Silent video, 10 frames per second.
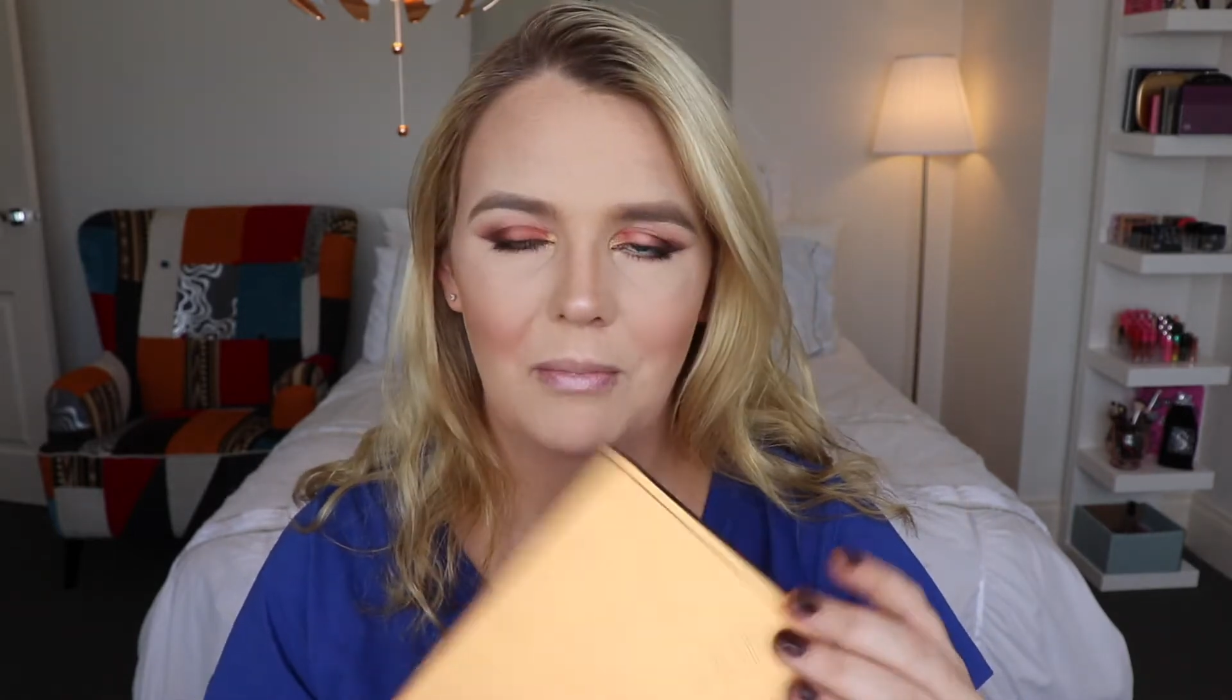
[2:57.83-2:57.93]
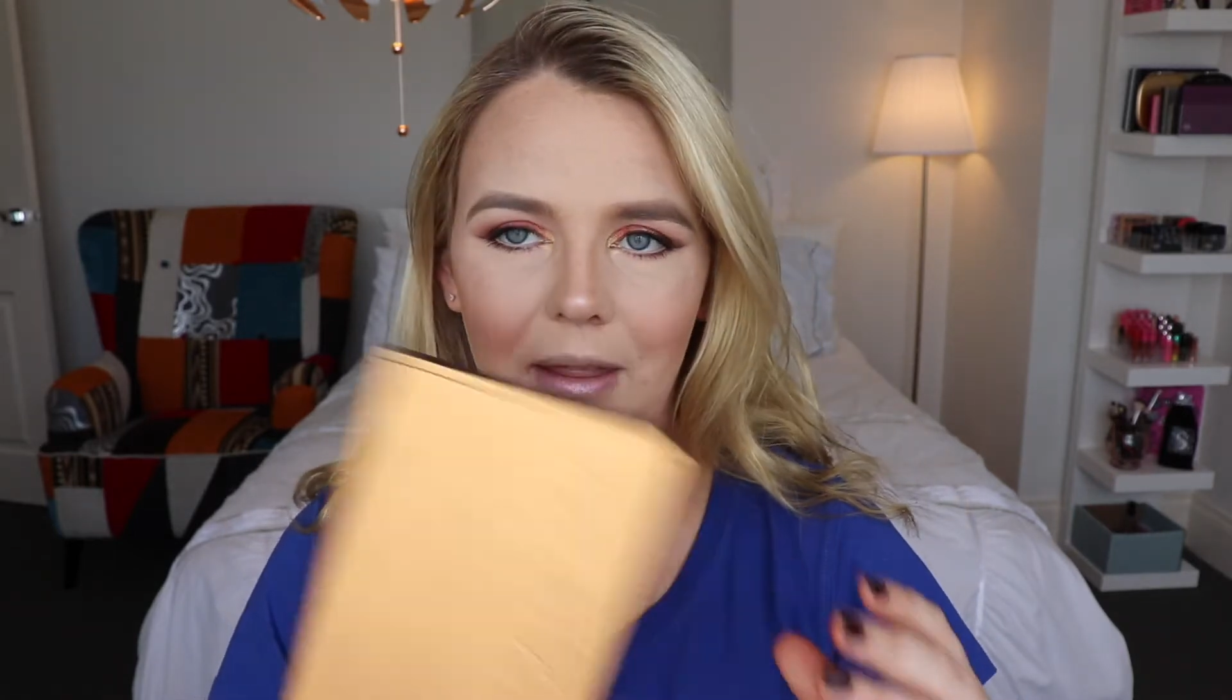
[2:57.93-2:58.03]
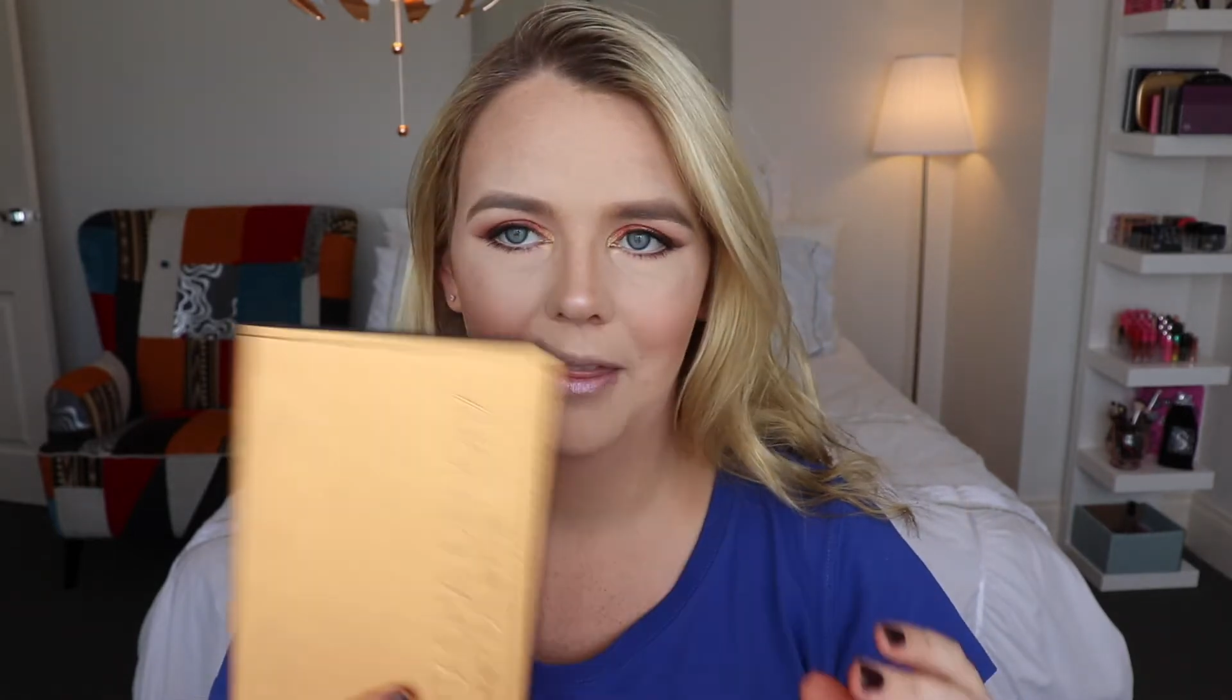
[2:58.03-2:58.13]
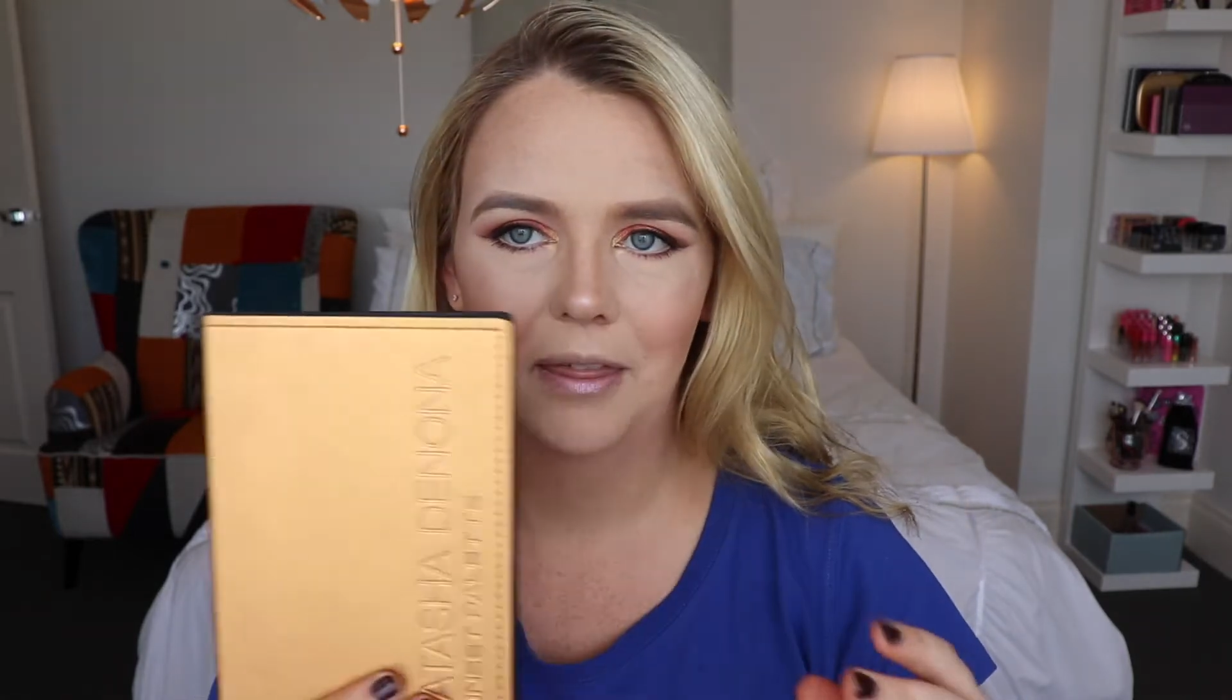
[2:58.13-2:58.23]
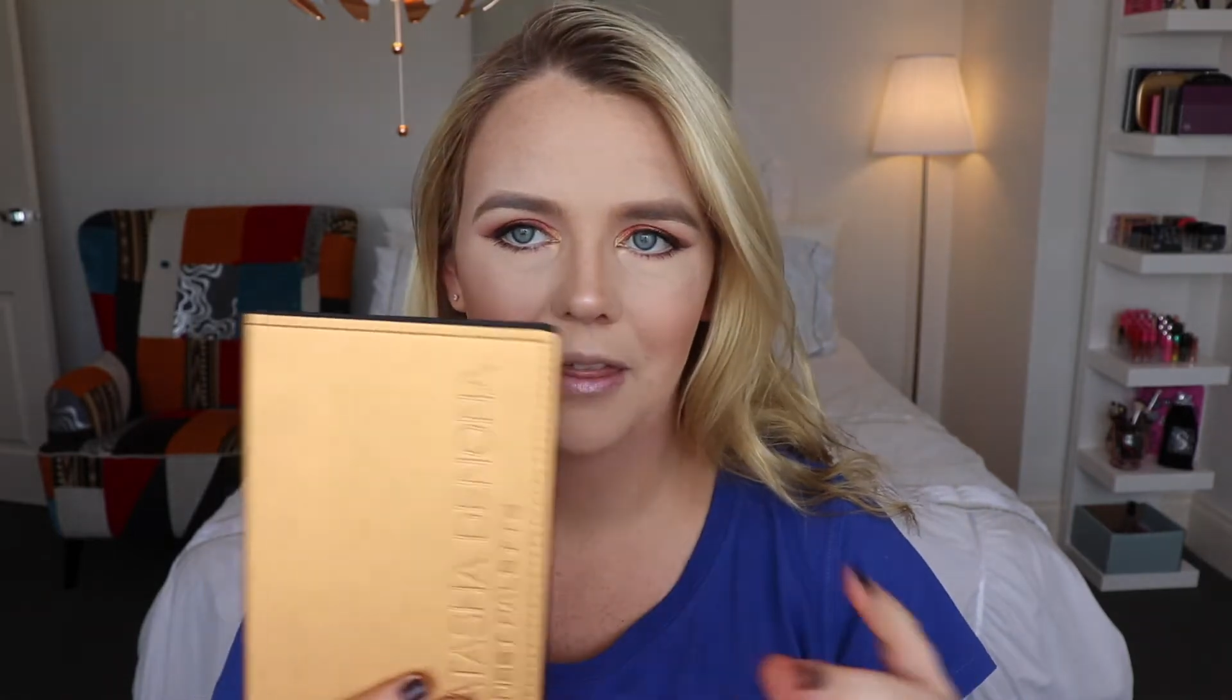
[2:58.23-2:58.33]

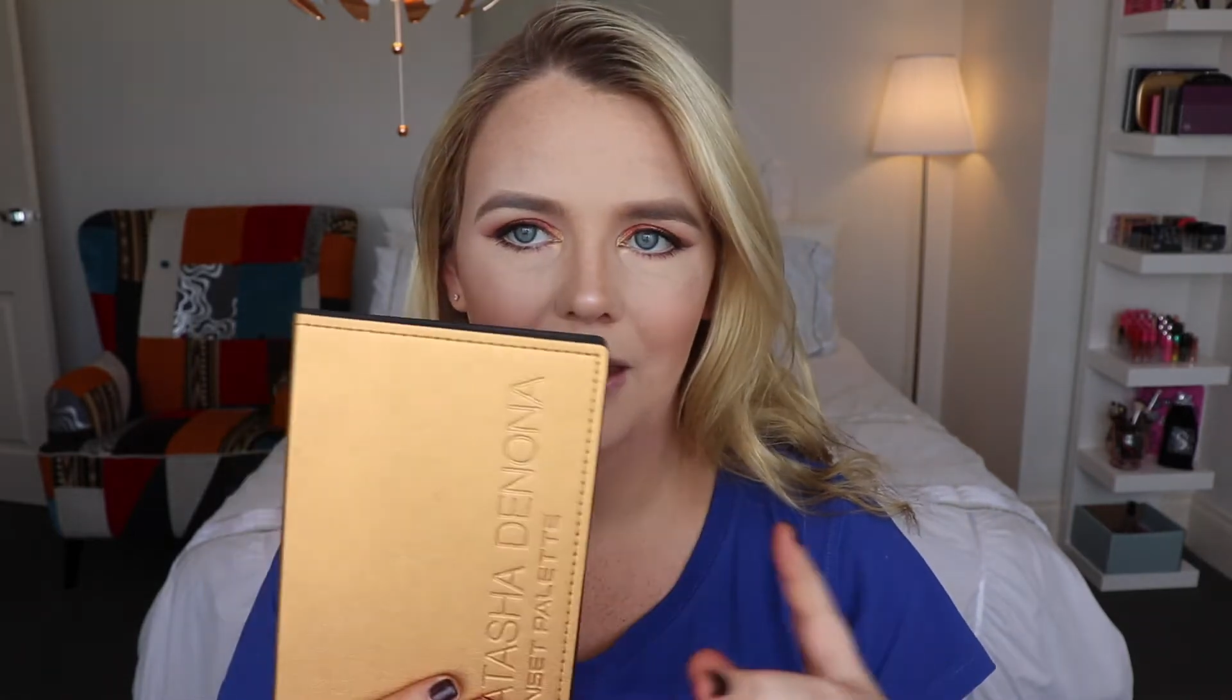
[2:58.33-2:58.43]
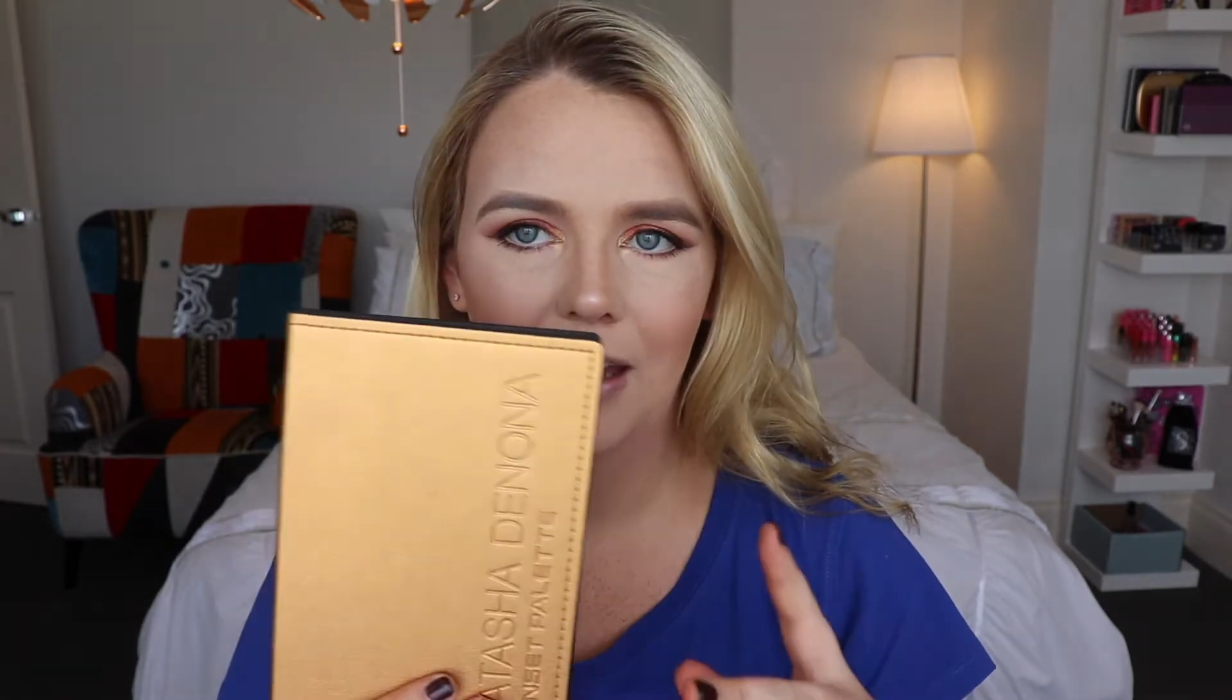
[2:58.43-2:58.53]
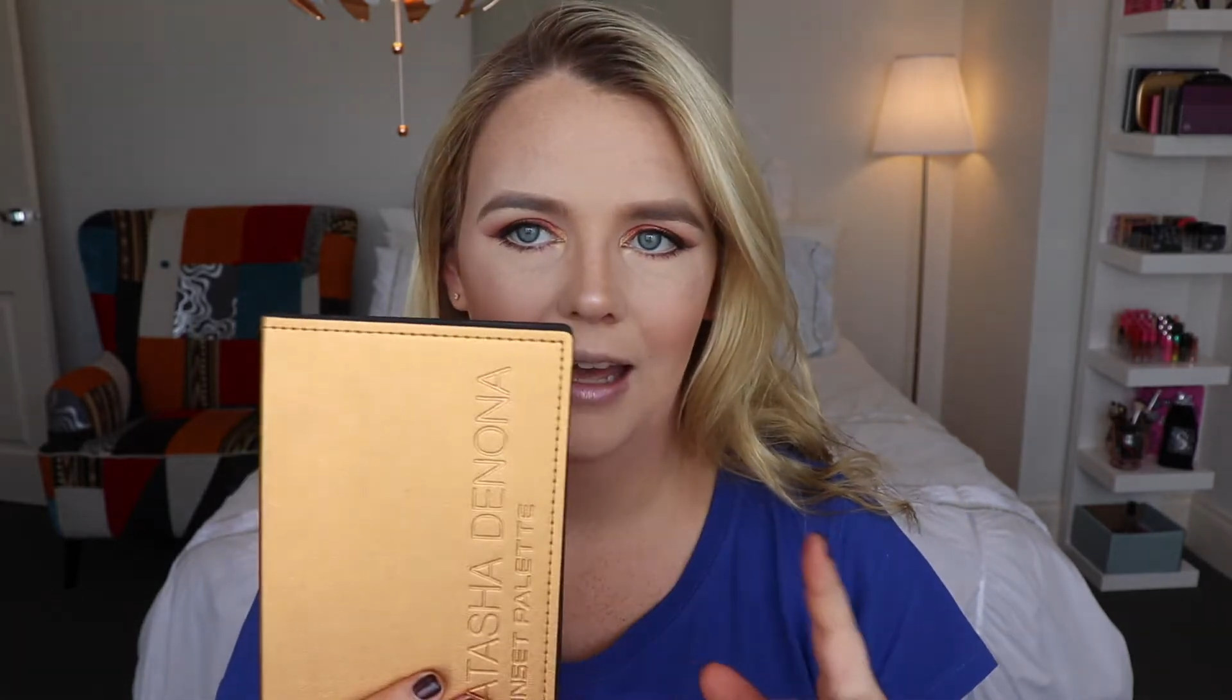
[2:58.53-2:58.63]
month